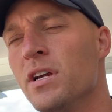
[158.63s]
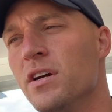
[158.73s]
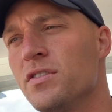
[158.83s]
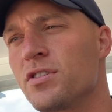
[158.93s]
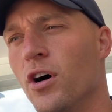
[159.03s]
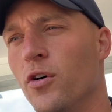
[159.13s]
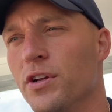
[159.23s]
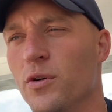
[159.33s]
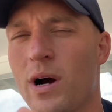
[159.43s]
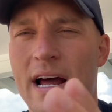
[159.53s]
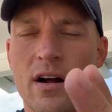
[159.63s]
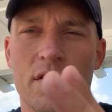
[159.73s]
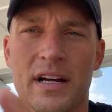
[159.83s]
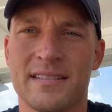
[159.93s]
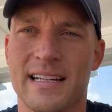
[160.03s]
So you add
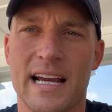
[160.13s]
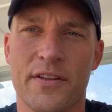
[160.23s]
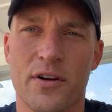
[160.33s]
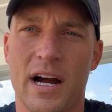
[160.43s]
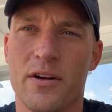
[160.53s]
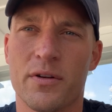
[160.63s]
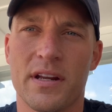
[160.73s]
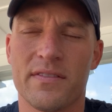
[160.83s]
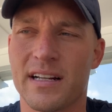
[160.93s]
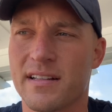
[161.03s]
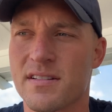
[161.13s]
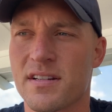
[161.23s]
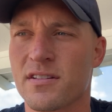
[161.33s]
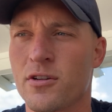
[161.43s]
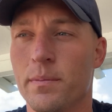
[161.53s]
all that together. I don't even think
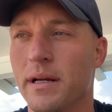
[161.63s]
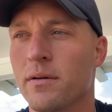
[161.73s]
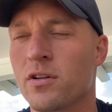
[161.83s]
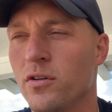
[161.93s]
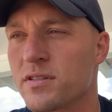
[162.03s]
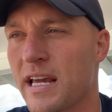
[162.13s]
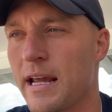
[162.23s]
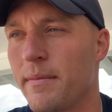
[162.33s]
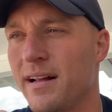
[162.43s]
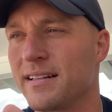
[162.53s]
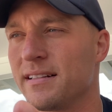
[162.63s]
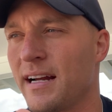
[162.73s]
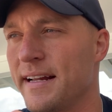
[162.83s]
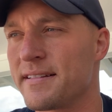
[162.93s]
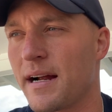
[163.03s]
this is, could be a close game. I like the
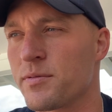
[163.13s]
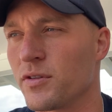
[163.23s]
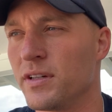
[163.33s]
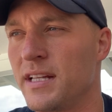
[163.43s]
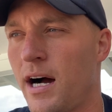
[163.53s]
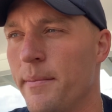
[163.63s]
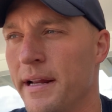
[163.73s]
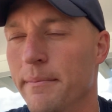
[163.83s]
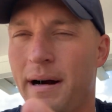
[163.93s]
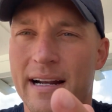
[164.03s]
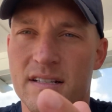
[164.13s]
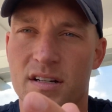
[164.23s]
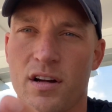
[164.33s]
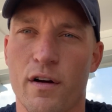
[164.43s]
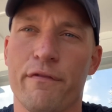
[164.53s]
Titans absolutely dominate minus
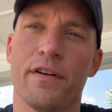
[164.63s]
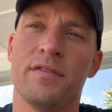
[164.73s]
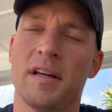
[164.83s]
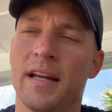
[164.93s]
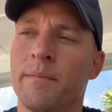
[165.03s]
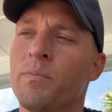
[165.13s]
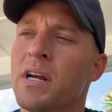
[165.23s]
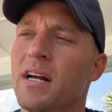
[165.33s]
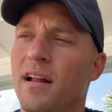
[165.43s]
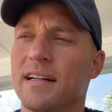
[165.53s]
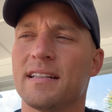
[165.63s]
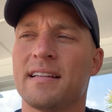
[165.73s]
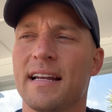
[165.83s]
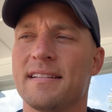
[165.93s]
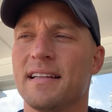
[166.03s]
a dollar fifteen. I like the
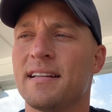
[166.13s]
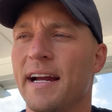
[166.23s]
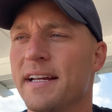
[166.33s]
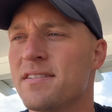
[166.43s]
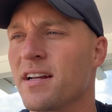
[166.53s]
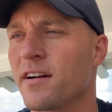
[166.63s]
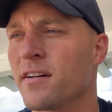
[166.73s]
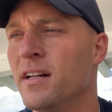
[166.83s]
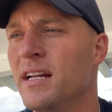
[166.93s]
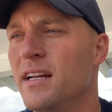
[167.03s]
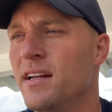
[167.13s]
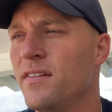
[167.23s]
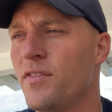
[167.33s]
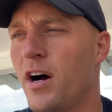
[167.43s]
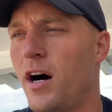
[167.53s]
Tennessee Titans here
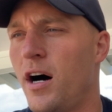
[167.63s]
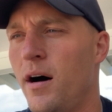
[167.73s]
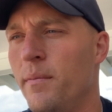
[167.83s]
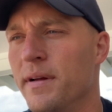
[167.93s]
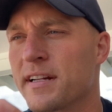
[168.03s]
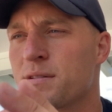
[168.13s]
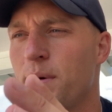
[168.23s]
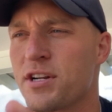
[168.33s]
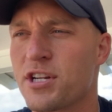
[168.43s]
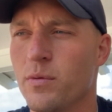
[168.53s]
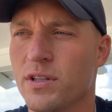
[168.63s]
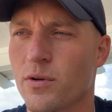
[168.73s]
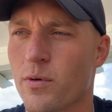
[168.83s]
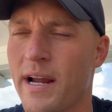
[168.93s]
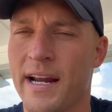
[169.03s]
um, especially with
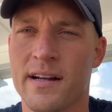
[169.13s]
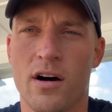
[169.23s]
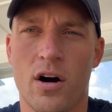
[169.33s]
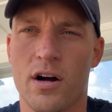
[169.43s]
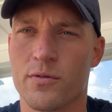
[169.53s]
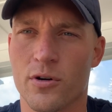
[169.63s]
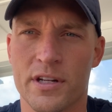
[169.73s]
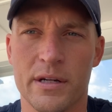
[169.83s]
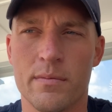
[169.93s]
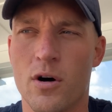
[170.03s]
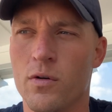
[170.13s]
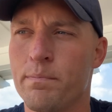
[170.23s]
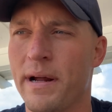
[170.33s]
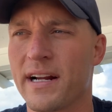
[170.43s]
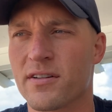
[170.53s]
the rain on rookie mode.
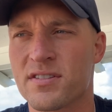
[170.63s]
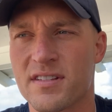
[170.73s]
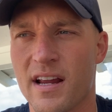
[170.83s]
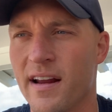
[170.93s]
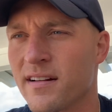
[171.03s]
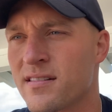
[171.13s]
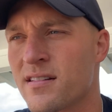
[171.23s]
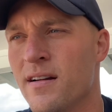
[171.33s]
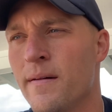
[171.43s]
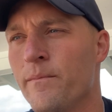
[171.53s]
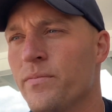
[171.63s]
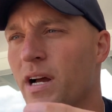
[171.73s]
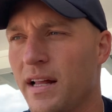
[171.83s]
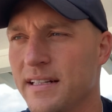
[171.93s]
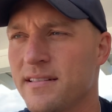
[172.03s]
Baker stinks.
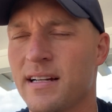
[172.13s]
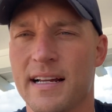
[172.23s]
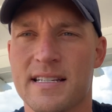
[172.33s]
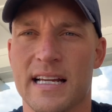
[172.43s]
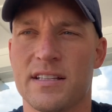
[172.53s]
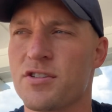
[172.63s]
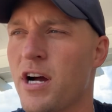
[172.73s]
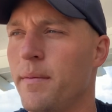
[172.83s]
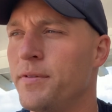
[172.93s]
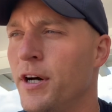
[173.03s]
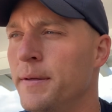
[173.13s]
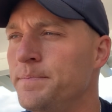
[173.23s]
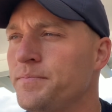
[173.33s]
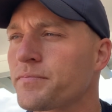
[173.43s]
I like the Titans to get the job done